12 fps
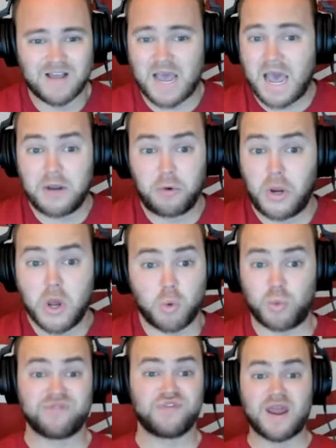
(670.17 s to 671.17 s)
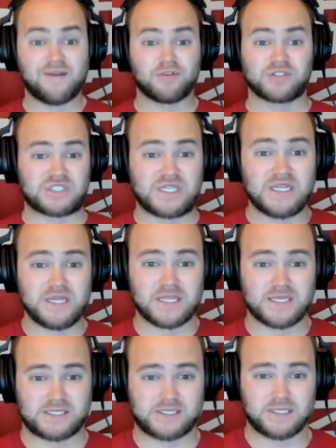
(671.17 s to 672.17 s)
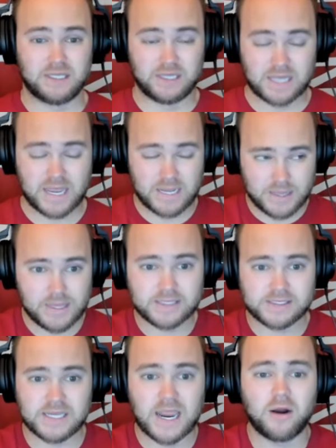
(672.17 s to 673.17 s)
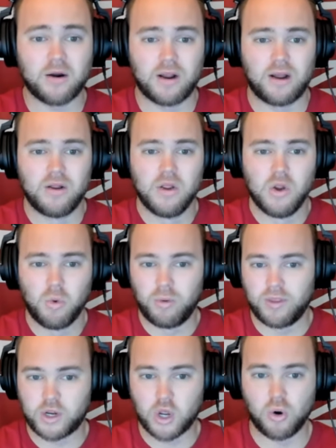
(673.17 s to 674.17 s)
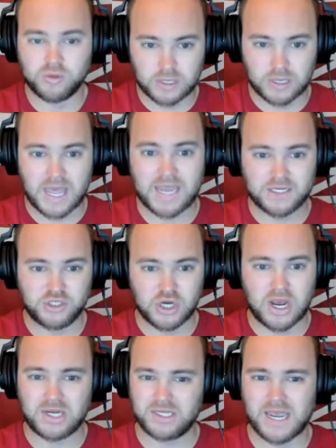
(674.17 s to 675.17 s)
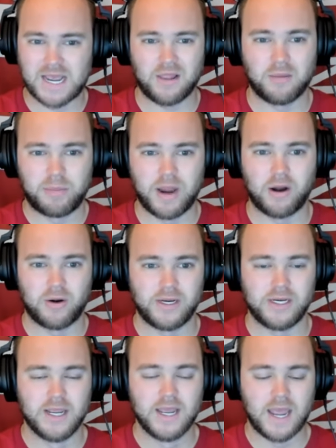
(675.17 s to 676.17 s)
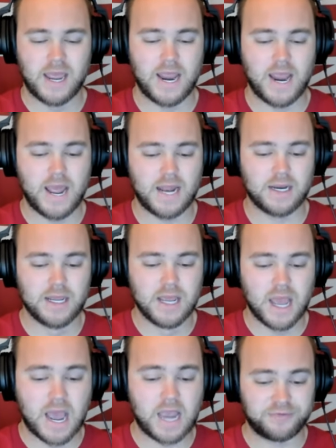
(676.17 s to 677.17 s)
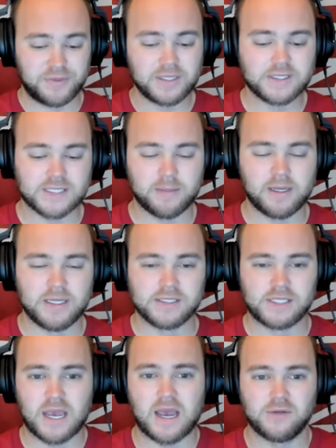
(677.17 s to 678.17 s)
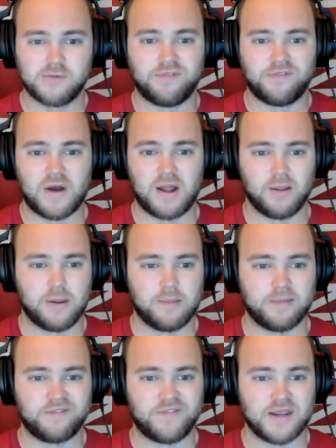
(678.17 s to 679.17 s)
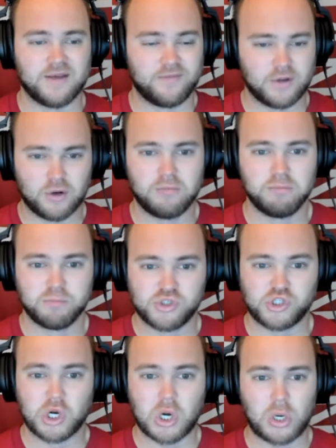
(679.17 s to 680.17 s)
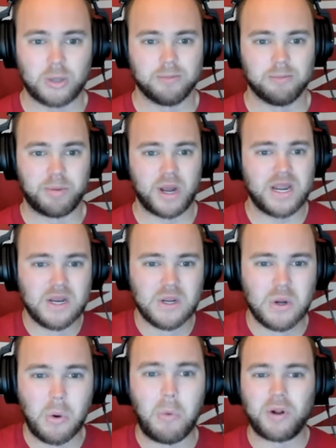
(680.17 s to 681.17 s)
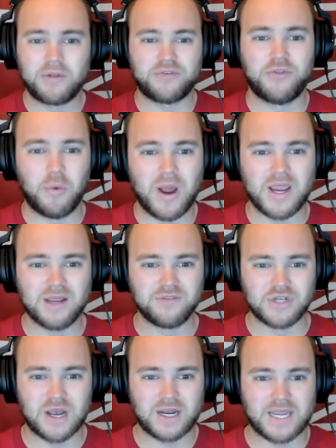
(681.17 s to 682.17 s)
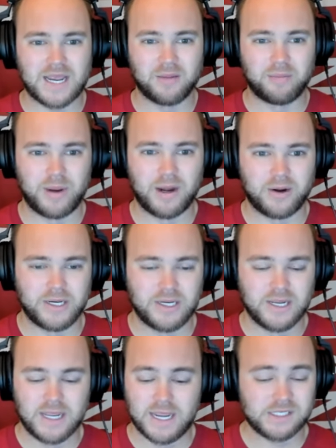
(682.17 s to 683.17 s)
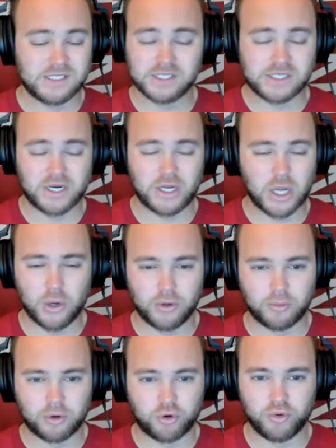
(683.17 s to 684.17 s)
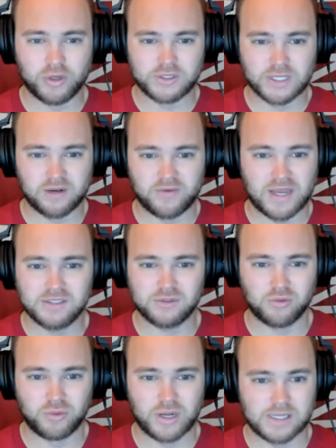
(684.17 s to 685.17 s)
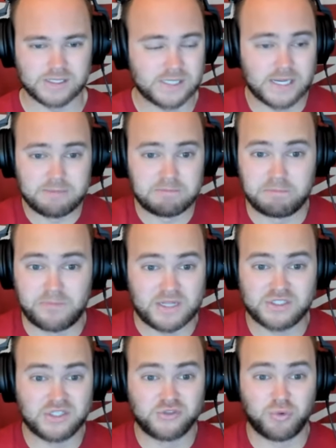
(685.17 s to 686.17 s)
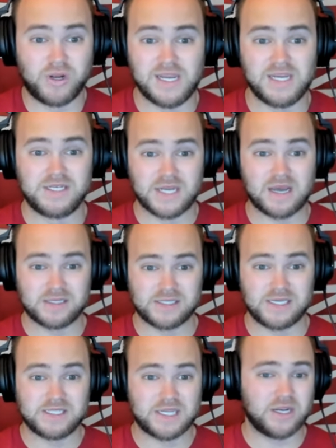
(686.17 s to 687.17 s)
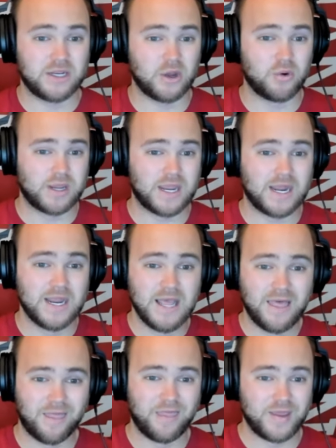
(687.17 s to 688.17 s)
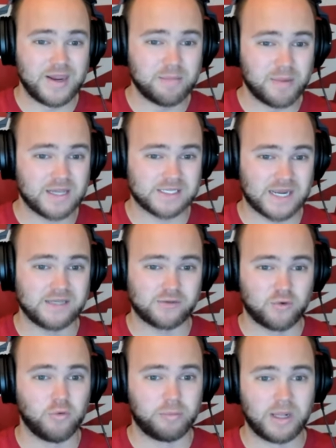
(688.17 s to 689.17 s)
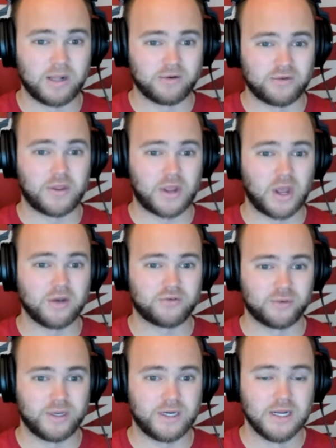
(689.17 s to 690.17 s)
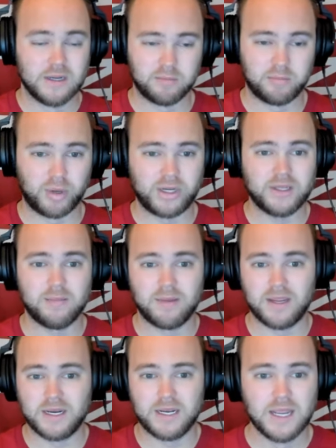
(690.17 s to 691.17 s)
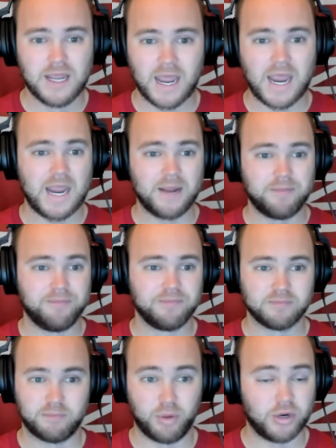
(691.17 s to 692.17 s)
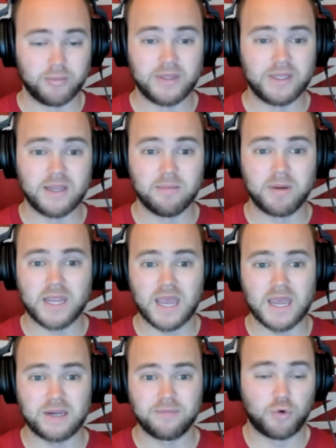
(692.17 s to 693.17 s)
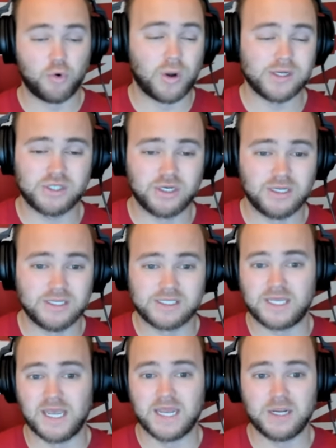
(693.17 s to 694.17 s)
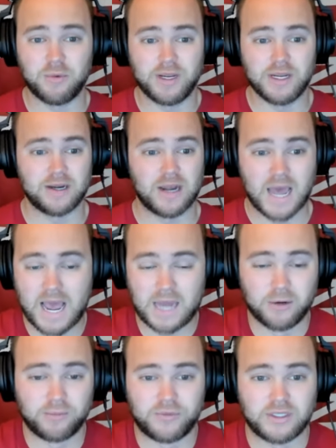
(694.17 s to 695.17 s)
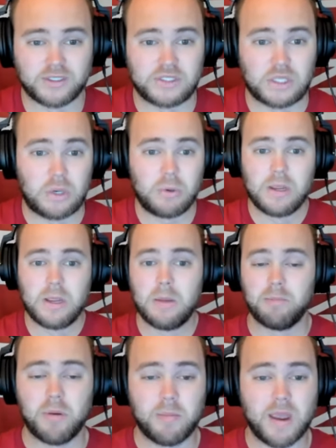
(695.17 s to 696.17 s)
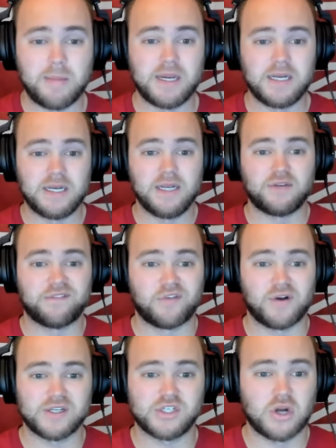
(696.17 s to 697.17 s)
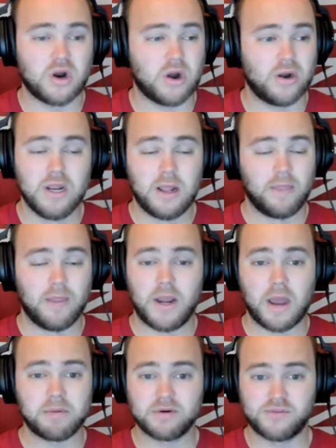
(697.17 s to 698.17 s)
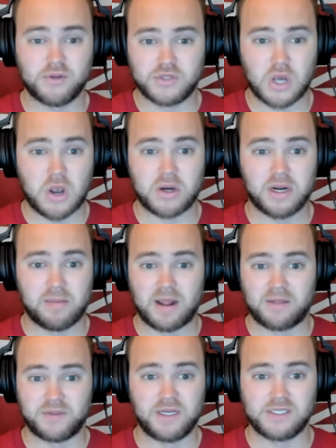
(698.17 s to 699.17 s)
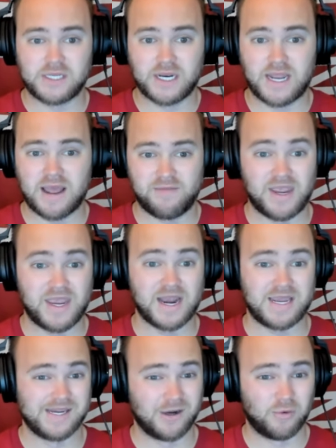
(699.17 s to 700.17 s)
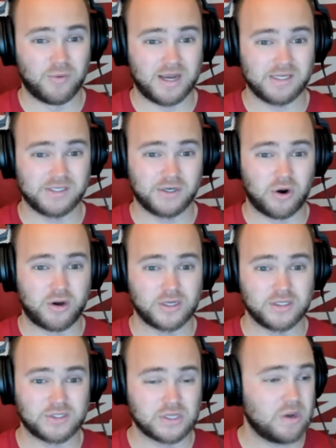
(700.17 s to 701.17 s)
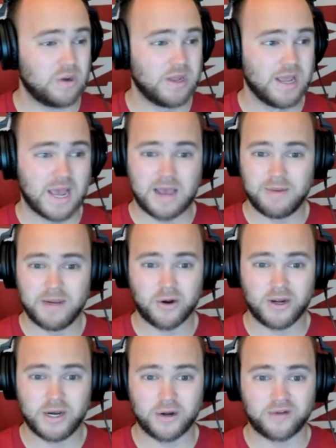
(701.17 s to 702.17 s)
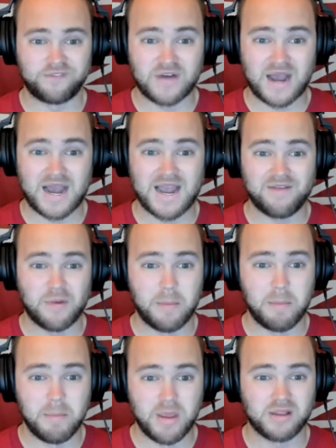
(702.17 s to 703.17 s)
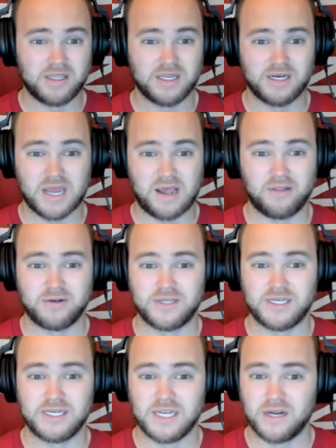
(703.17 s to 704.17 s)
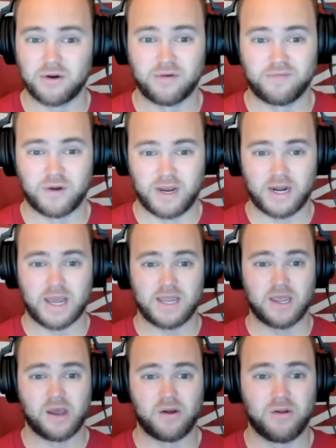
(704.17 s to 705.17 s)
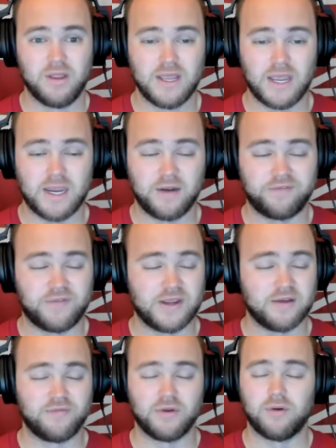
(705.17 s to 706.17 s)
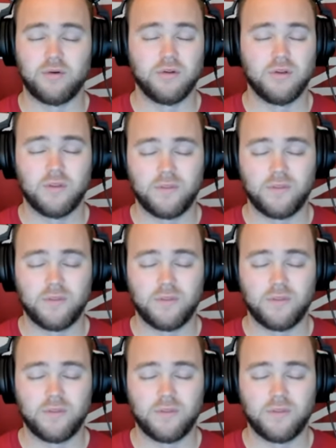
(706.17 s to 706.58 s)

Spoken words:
I don't know. We've never seen this in this era with a coach like John Calipari. And I think some of his guys will follow him to Fayetteville, sure. But what's the way of John Calipari? He's just going to go and recruit a ton of high school guys. Like, that's just what he does. He's going to go get the best high school players in the country, bring them in, and put them in the NBA. Question is, can he win? I don't think so, but maybe he needs a fresh start. The numbers they're talking about that he's going to have NIL-wise at Arkansas, I'm hearing near to $5 million a year for NIL in Fayetteville.